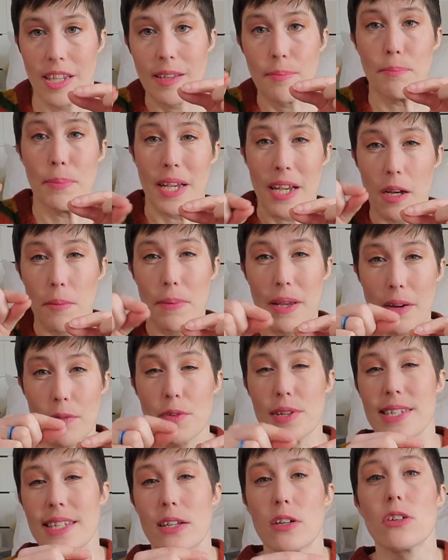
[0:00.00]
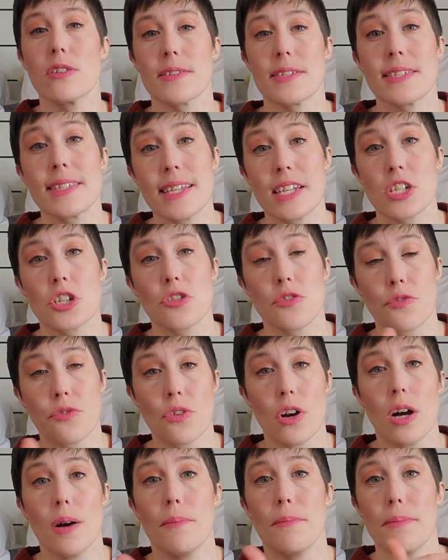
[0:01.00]
pick up every single stitch
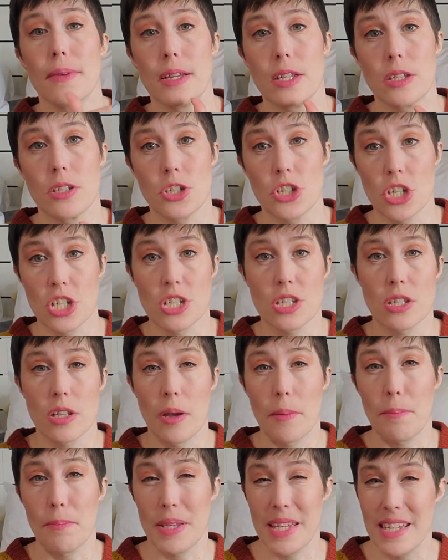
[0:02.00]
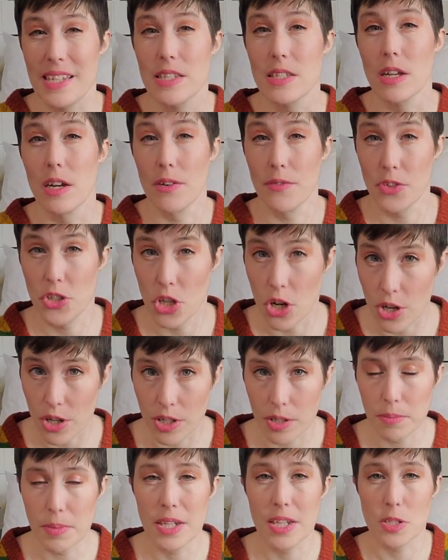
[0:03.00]
from just a piece of
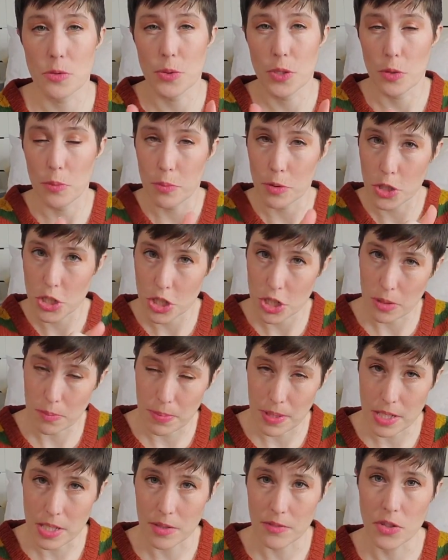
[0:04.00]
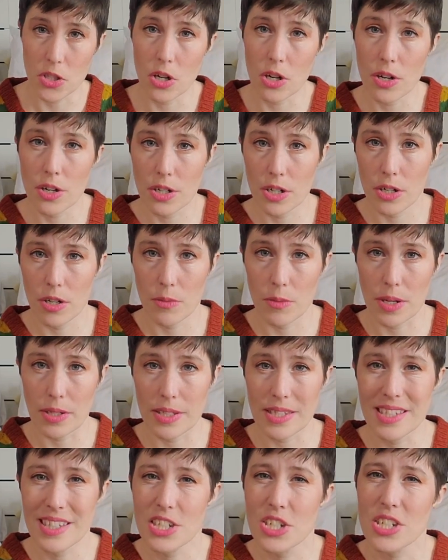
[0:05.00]
yarn, because when you put just a piece of yarn around the
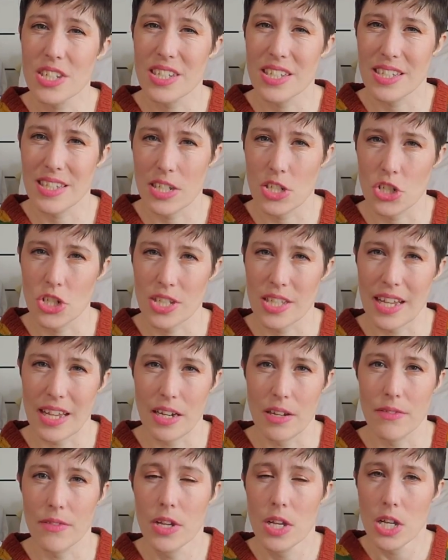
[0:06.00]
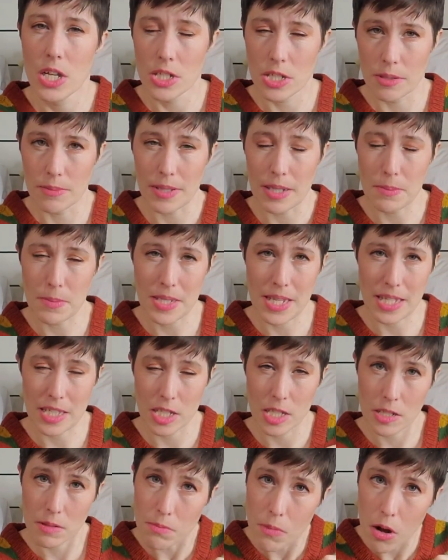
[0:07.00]
stitches kind of sometimes get
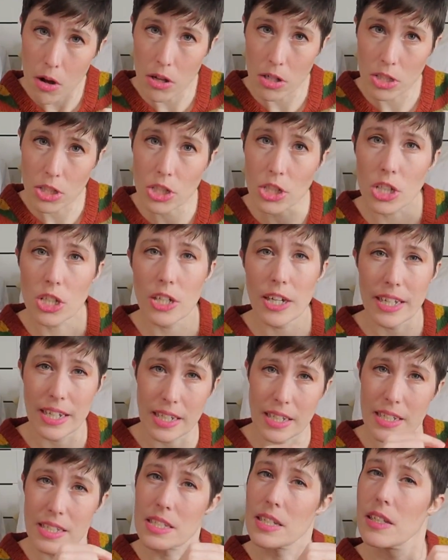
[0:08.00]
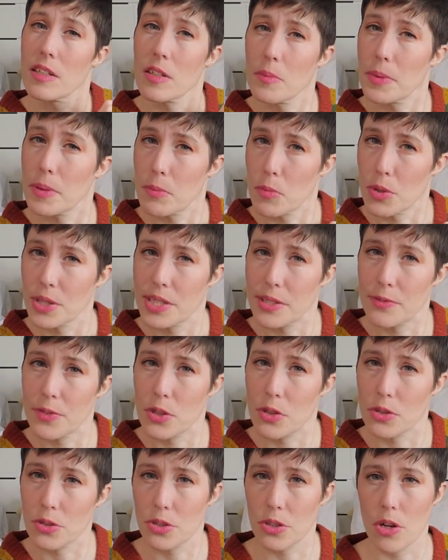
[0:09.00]
smaller, and then it's a little bit more
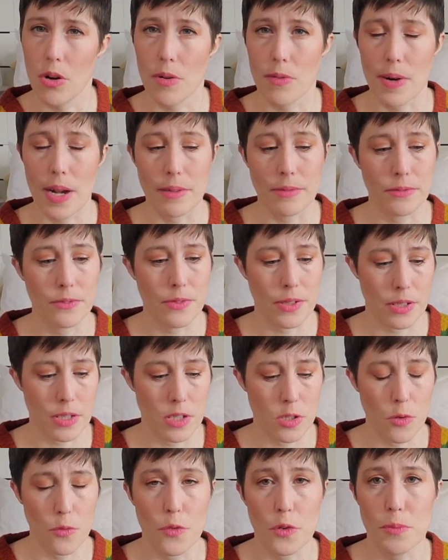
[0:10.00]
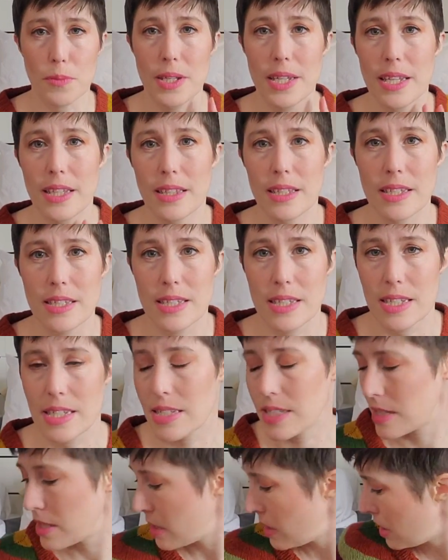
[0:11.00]
difficult to go around and fix. So for me, this
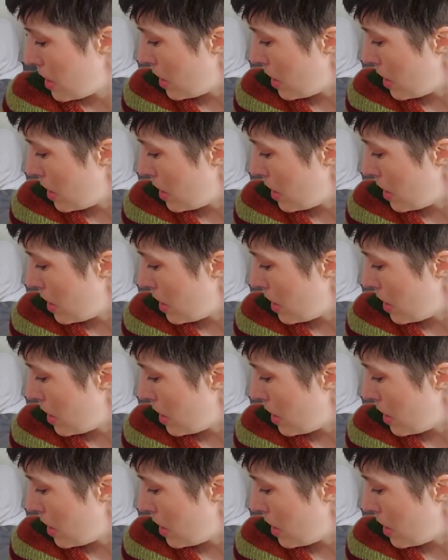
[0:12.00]
is